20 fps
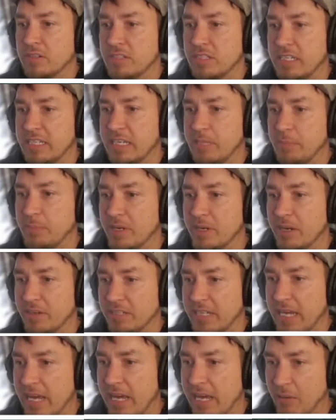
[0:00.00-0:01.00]
Just need to keep an
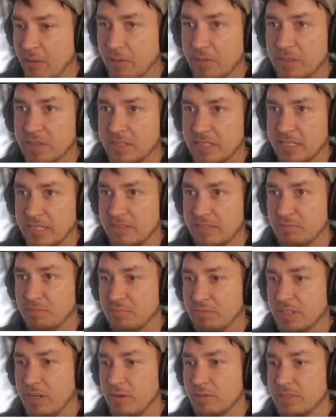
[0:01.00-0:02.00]
eye on your health, because it
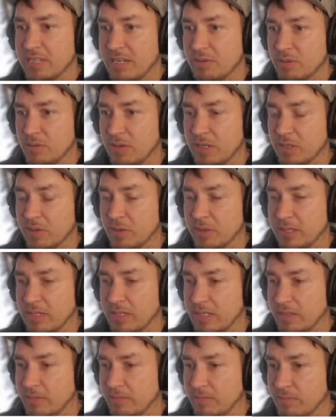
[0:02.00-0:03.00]
can go down quite
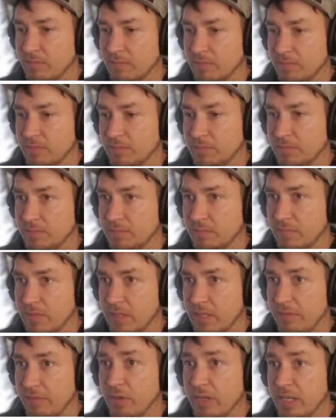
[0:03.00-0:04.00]
quickly.
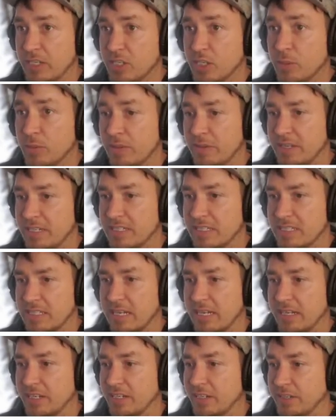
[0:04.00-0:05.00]
If you get 2 of these
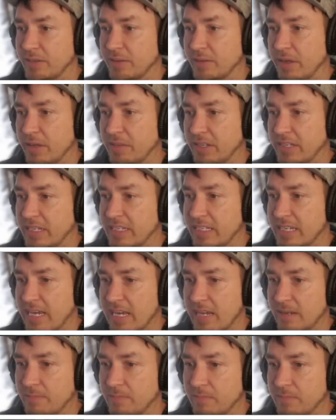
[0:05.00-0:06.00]
attacking you, I think you're
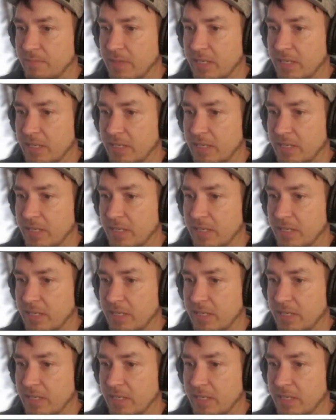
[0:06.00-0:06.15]
dead.